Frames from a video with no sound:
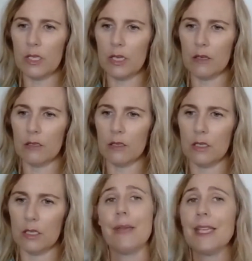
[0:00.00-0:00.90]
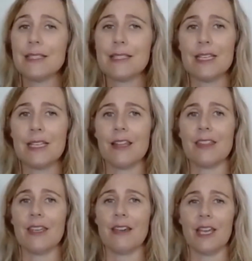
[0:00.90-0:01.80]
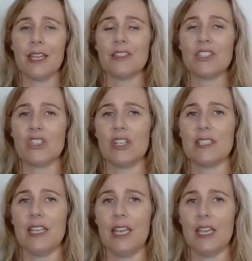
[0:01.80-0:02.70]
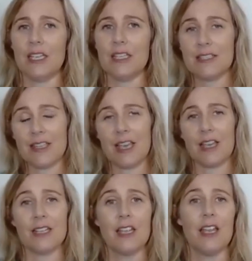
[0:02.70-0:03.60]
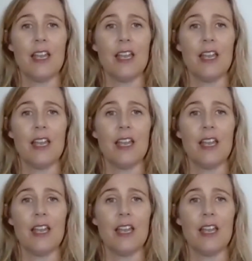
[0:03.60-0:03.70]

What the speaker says: yeah, the biggest thing I think I can stress here is that